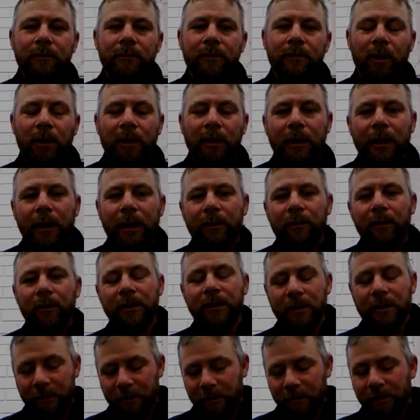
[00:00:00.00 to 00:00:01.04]
body
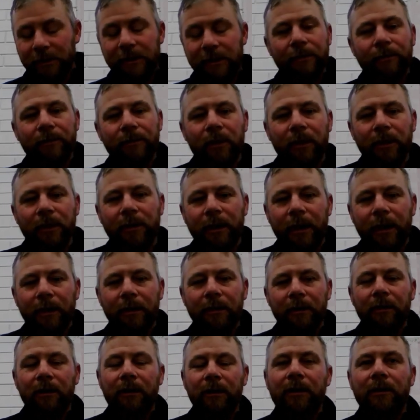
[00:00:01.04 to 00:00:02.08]
languages and stuff like that.
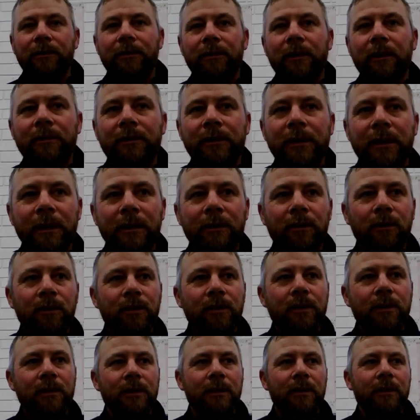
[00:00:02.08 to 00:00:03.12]
Like I've seen
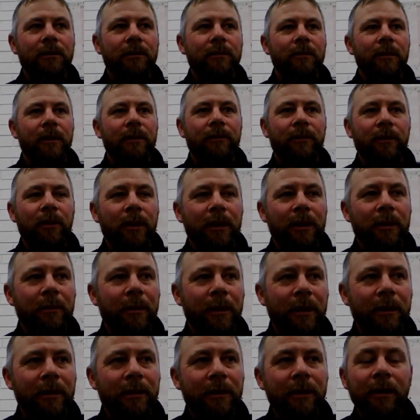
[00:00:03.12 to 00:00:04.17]
horses that are frightened of
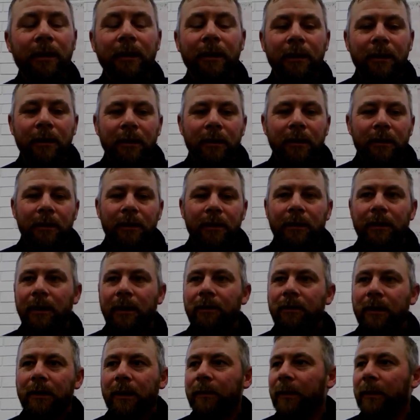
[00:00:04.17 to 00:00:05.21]
men, and
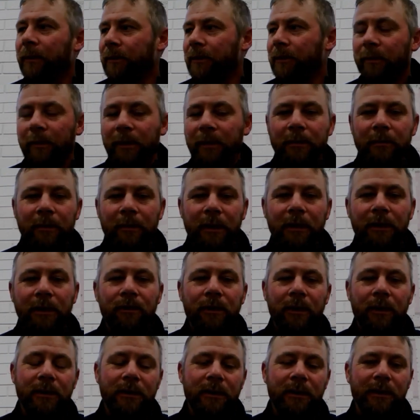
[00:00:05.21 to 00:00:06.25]
they'll come up to me and be
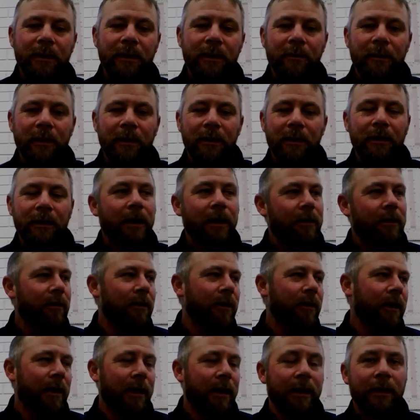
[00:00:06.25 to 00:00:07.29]
interested in me and go,
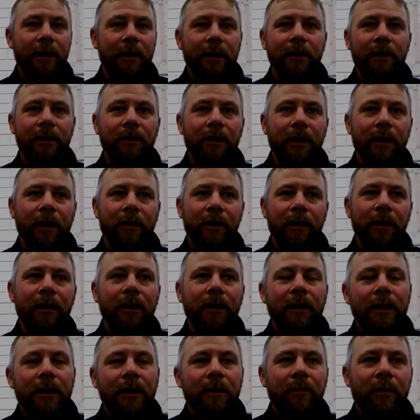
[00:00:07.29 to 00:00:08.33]
"Oh, g'day, how are you going?"
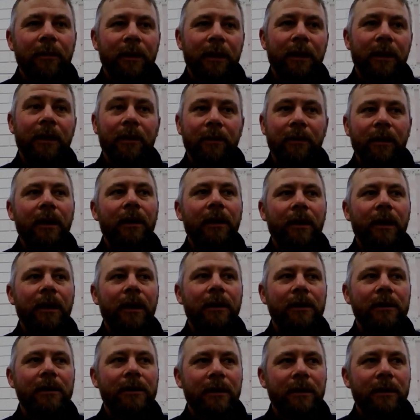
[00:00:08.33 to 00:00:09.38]
But then there are
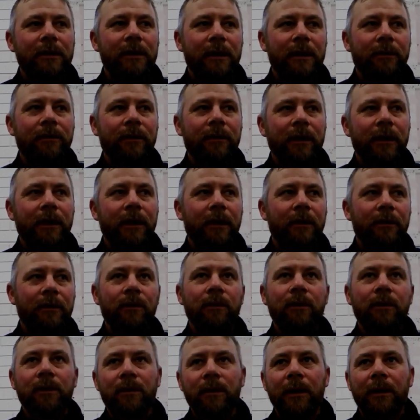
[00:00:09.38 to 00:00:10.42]
others that are definitely go,
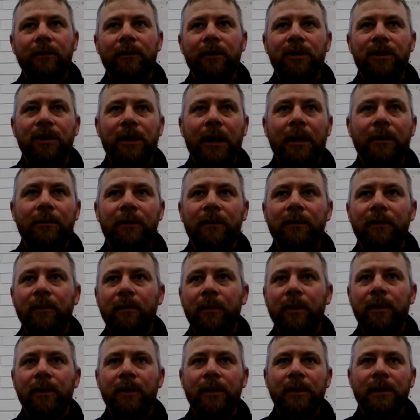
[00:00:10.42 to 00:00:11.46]
"Oh, you have the shape of a
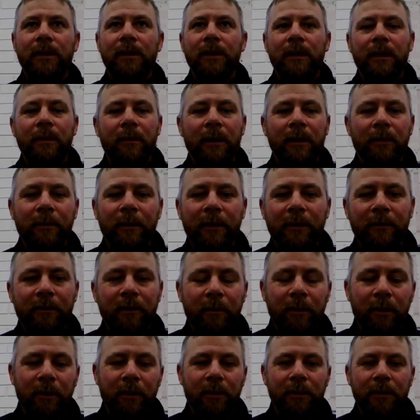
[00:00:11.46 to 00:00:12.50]
person and the memory of a
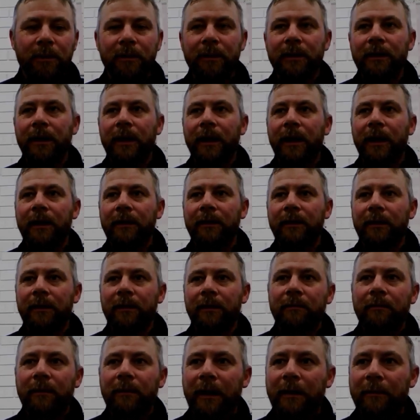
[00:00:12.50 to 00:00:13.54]
person in a hat
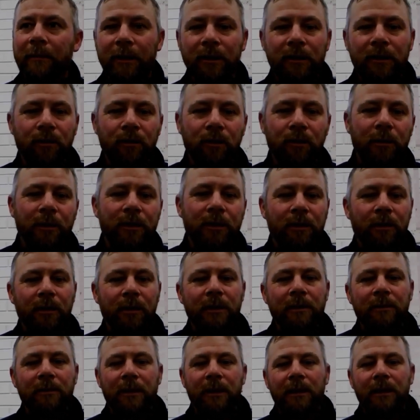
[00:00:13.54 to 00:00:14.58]
that maybe
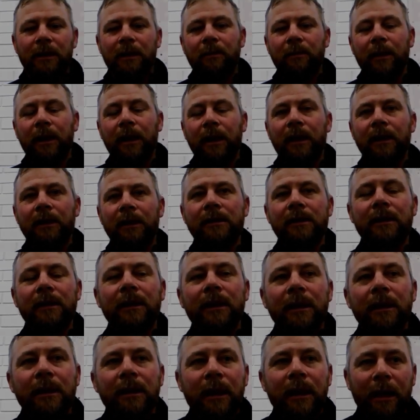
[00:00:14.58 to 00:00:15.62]
traumatized me in the past,"
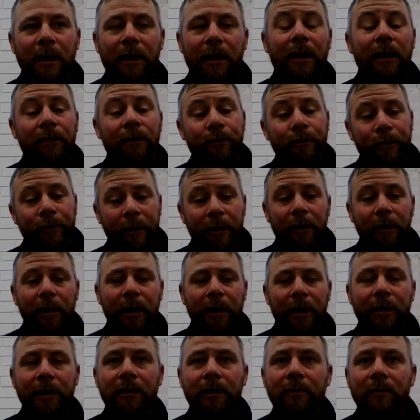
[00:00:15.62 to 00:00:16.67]
and you can feel
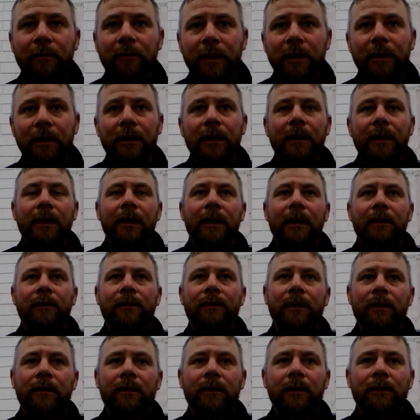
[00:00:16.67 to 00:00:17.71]
that in them. But if
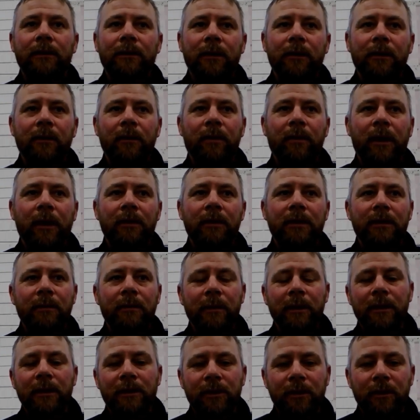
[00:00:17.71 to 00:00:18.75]
you approach them
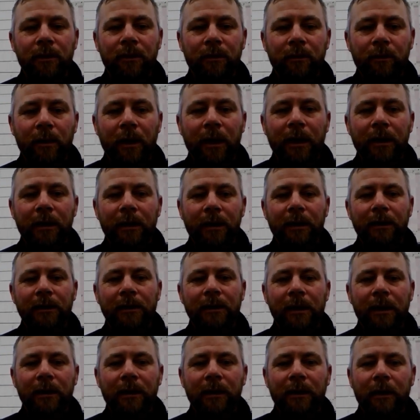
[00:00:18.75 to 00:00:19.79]
in a certain way, they
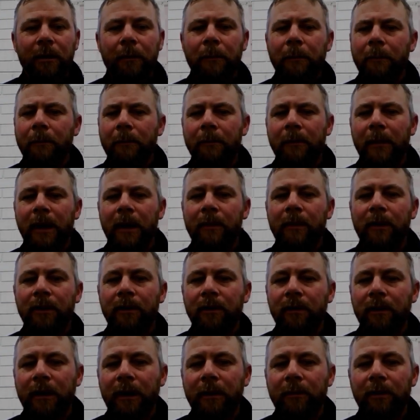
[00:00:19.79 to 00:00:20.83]
start to go, "Maybe you're
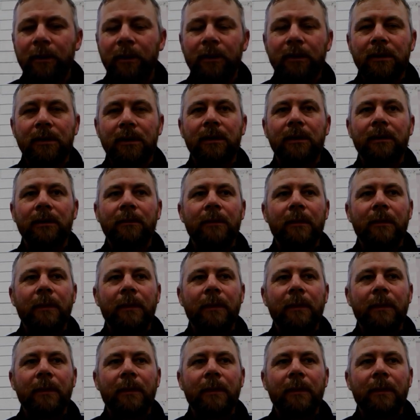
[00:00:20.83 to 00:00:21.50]
not that person."